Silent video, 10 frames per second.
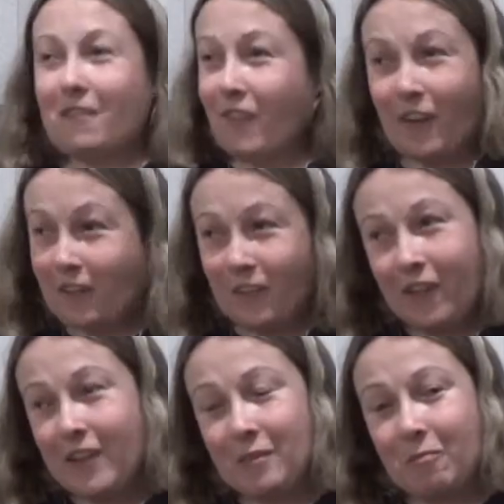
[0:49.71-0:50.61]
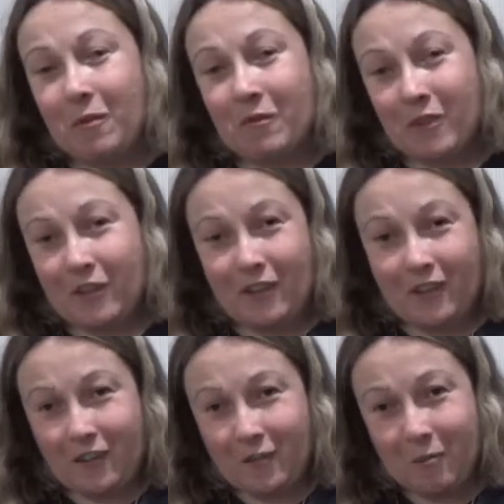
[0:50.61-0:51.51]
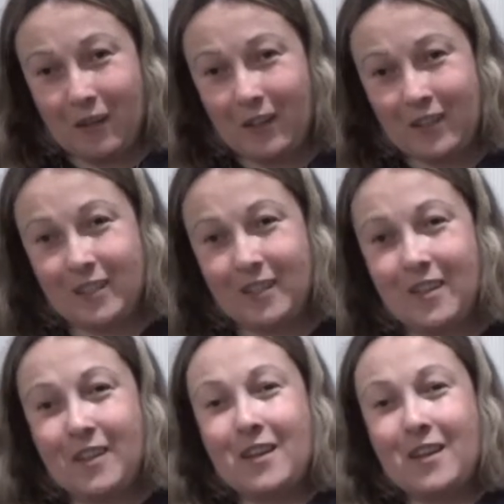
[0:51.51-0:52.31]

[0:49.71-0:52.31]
found the right spot for her in cosmetics.